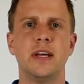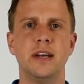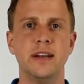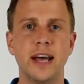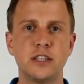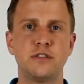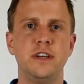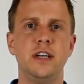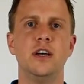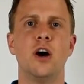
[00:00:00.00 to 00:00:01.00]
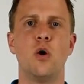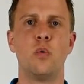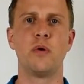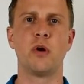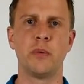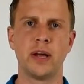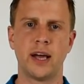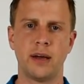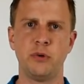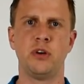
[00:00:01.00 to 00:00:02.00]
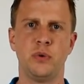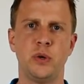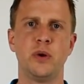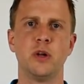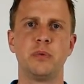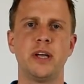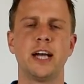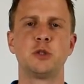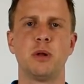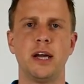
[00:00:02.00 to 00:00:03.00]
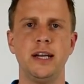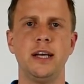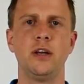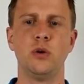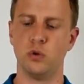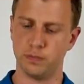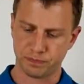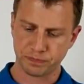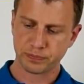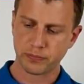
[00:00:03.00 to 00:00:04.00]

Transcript: In the next video we will be explaining you